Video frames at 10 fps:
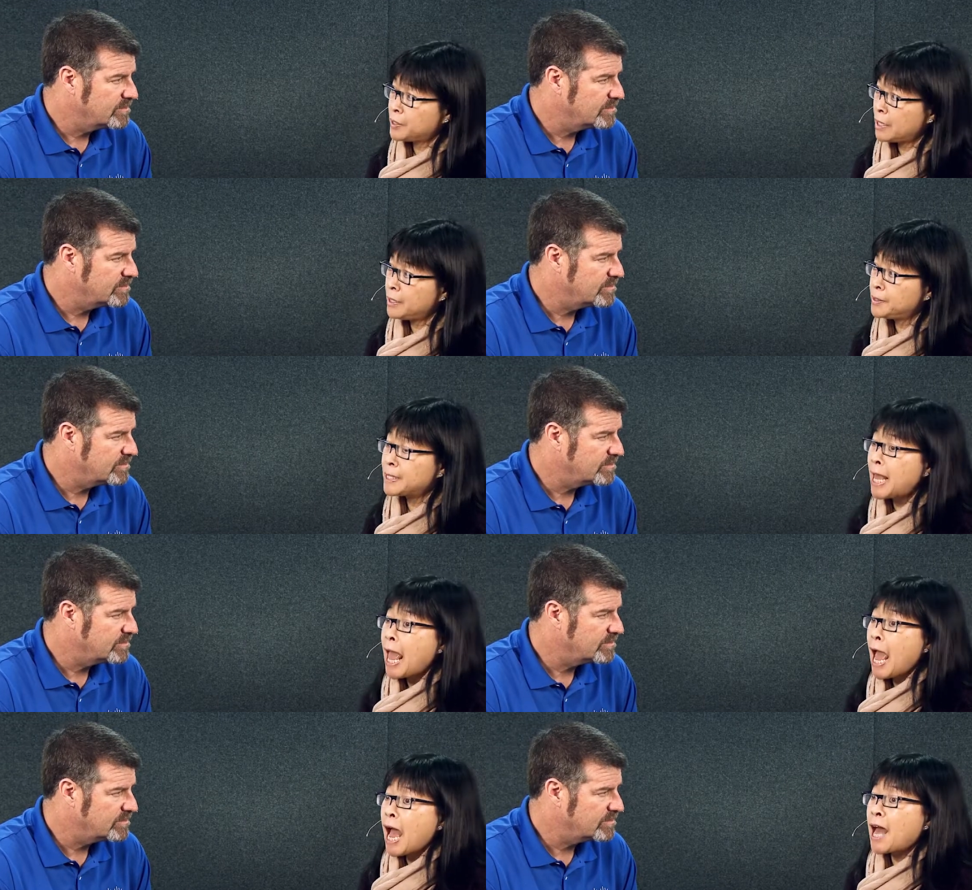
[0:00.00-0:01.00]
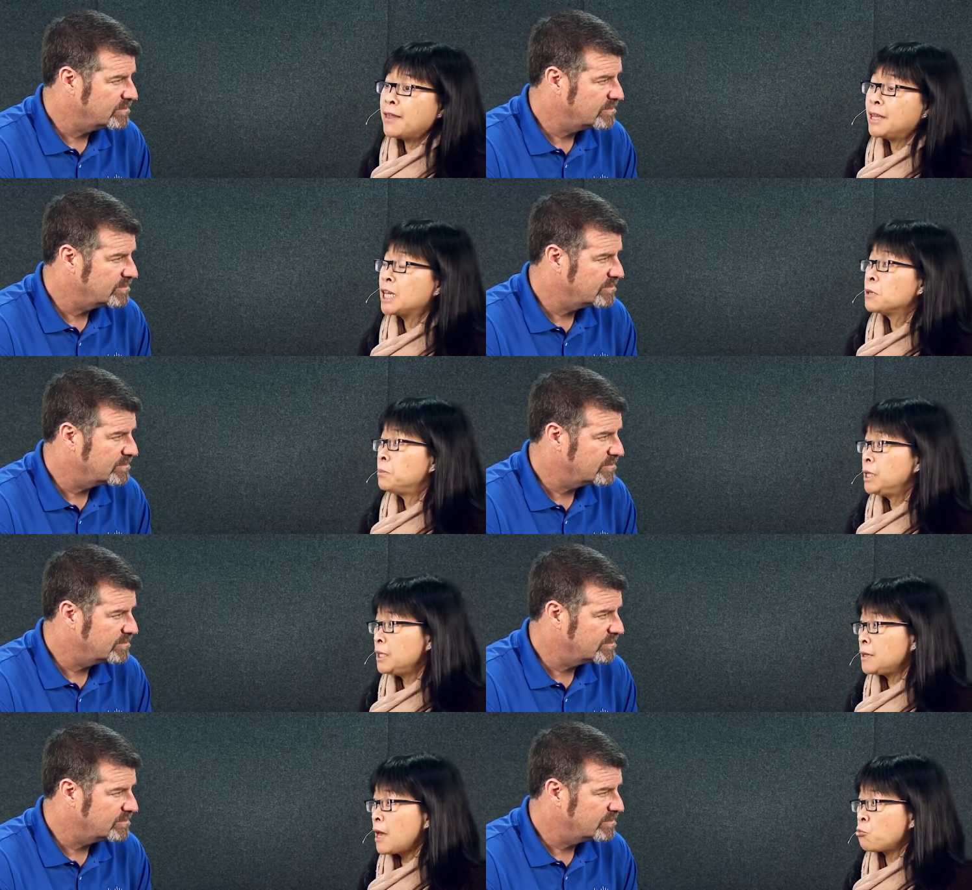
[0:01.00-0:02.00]
Speaker 1: sites, and they
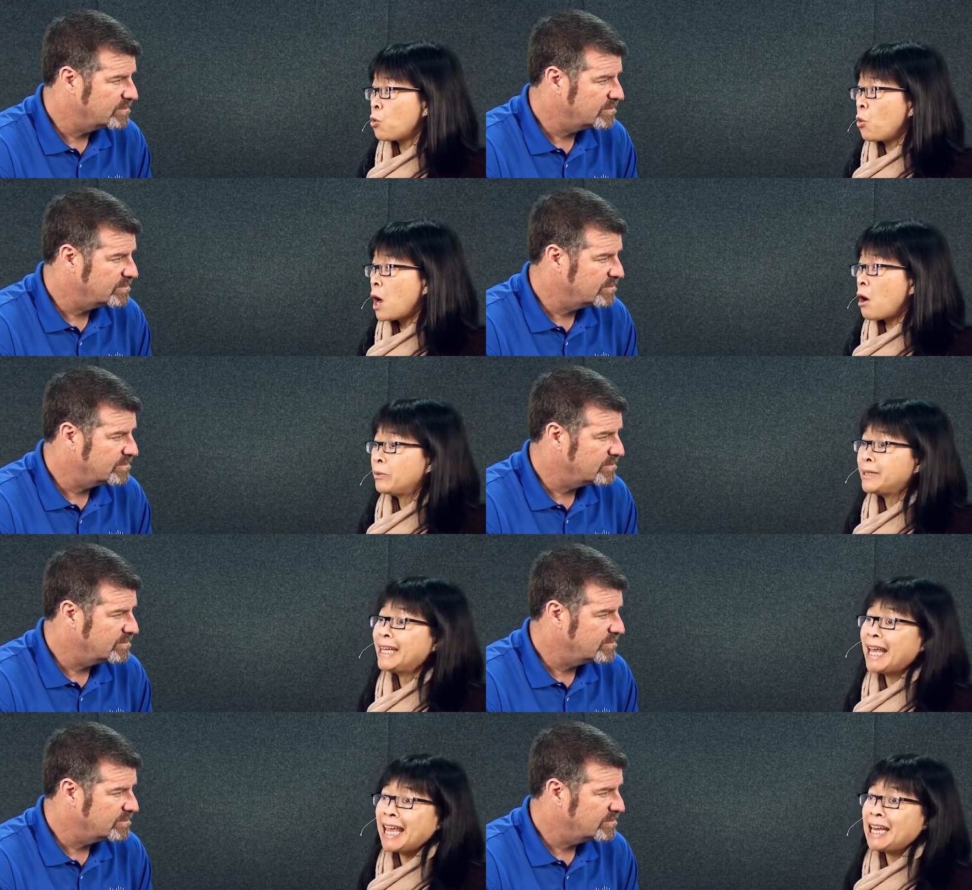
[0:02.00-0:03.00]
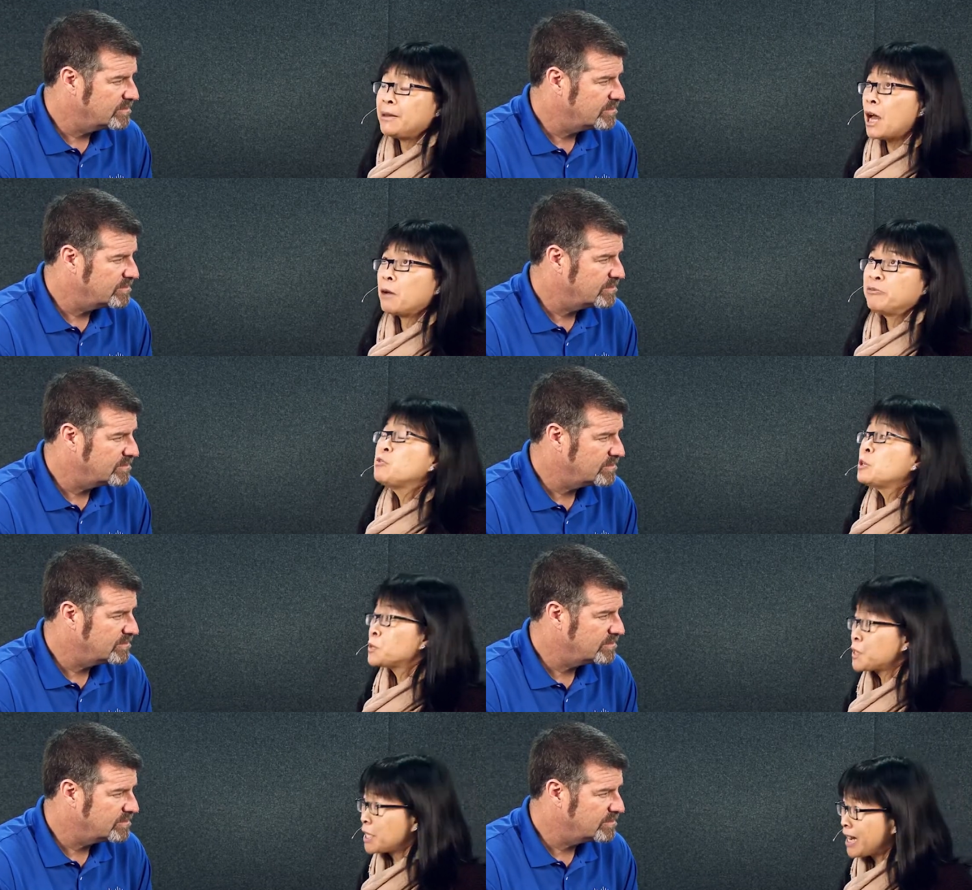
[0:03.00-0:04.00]
completed that rollout
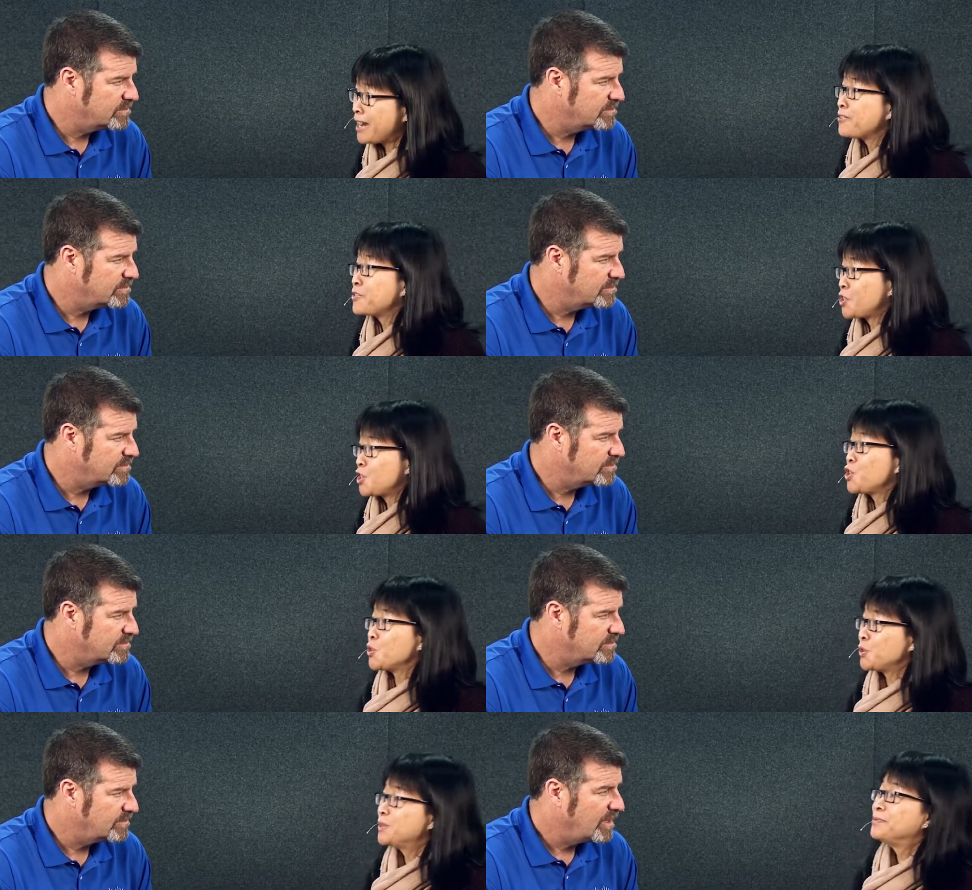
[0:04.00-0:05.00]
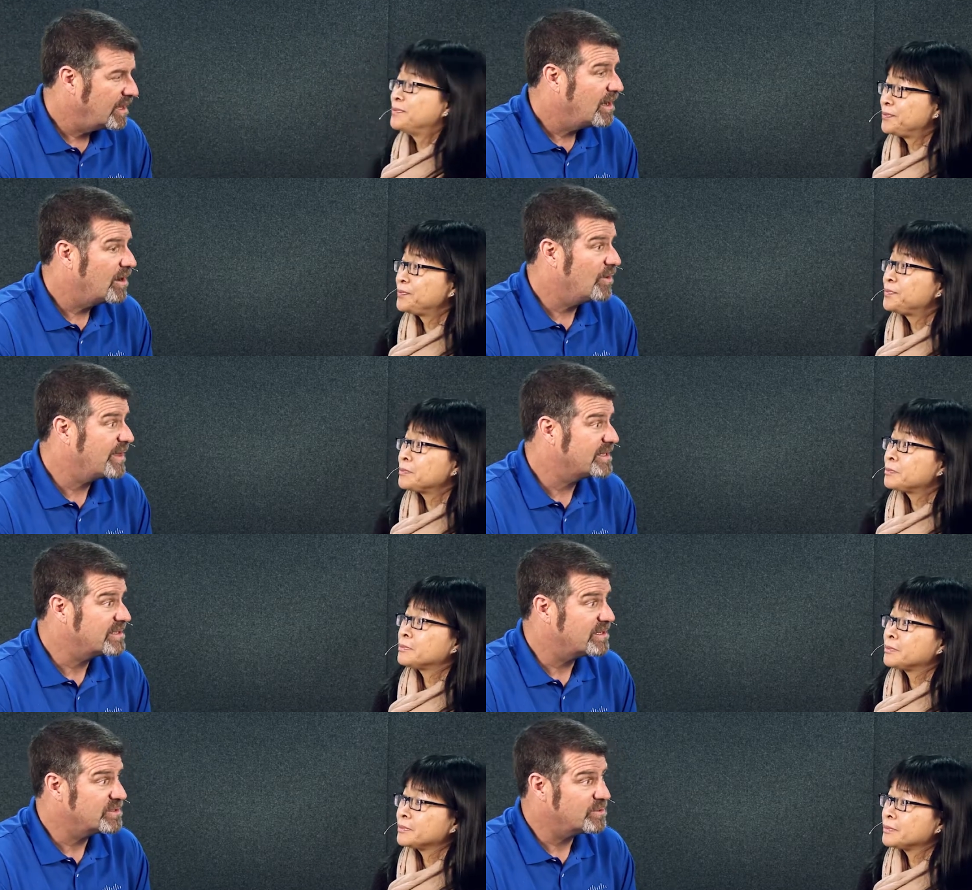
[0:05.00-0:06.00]
50% uh,
Speaker 2: ahead of schedule. Oh, that
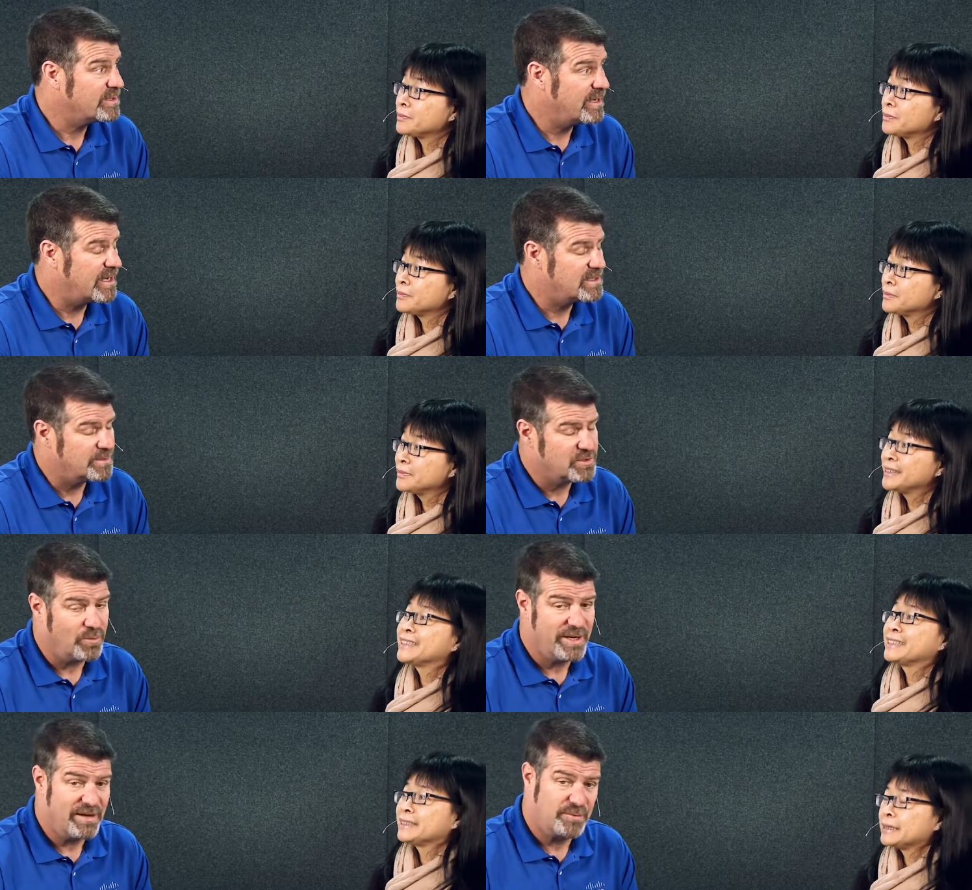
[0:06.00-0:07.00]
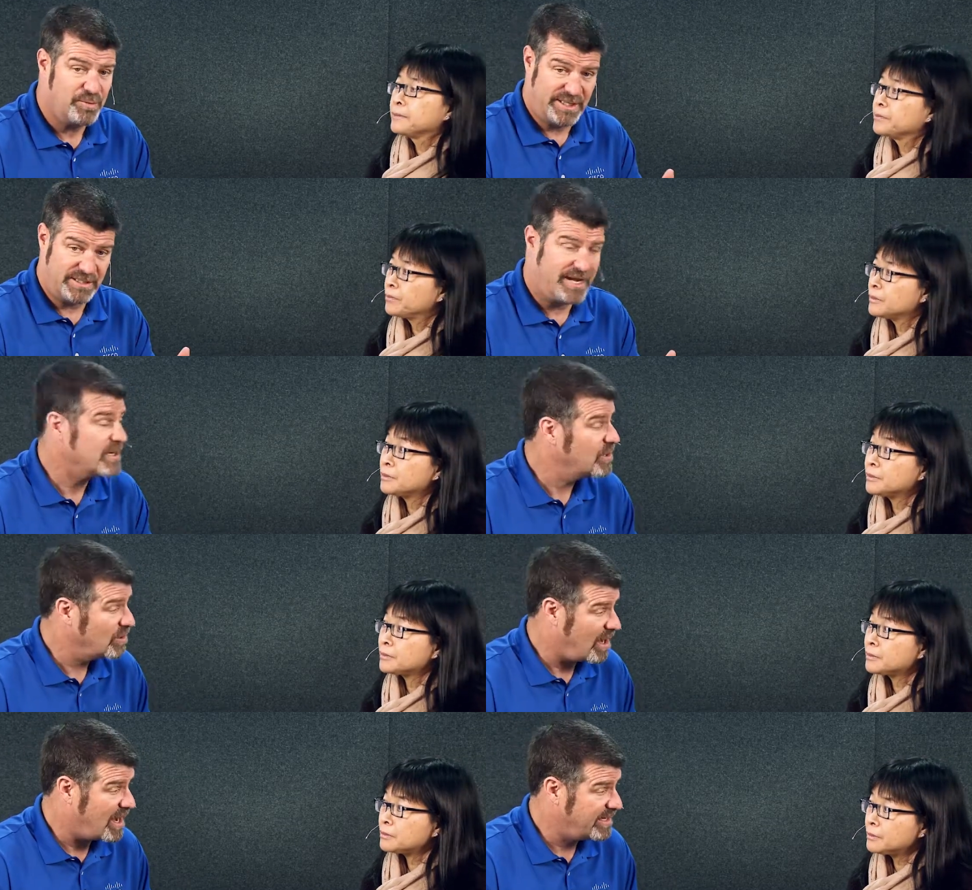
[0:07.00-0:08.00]
sounds really awesome. So we have a pretty
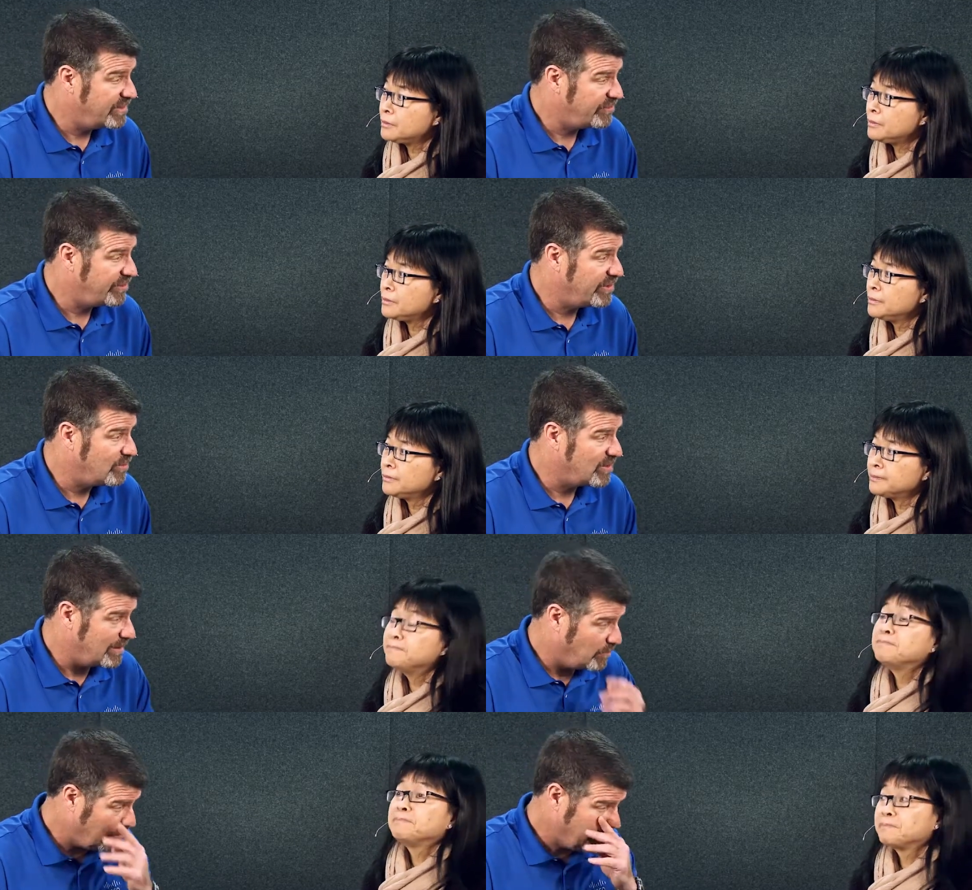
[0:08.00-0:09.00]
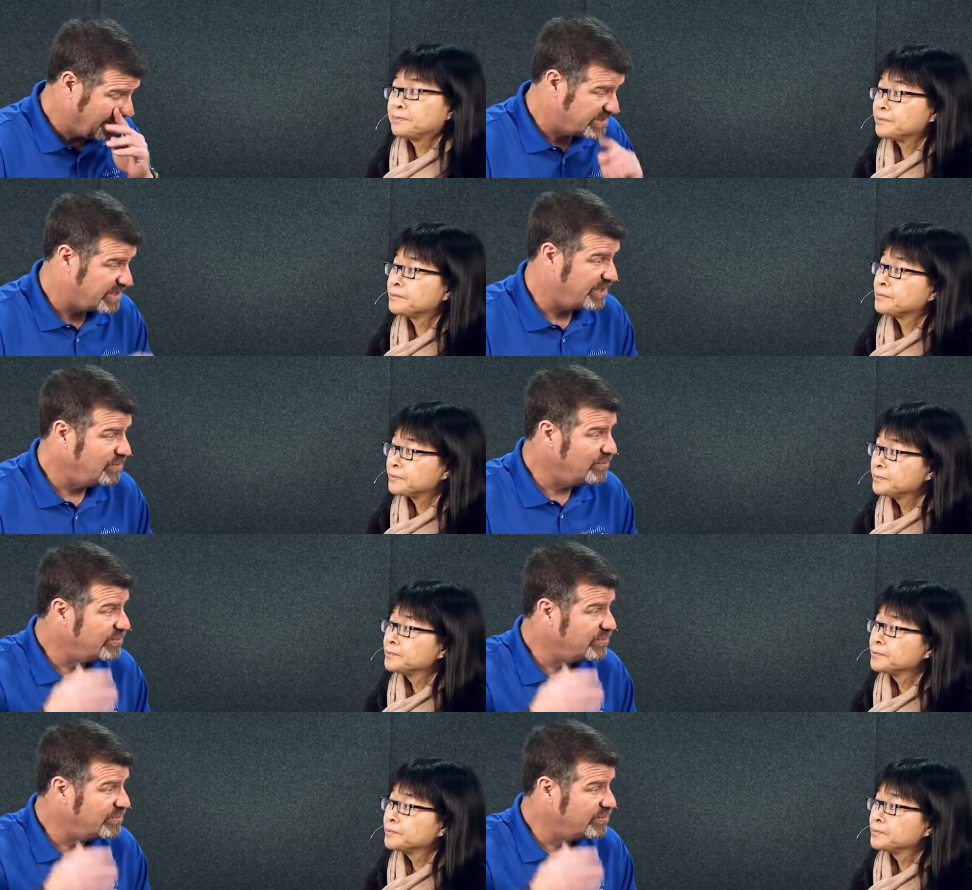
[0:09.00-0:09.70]
technical audience here, and what I'm wondering is, can you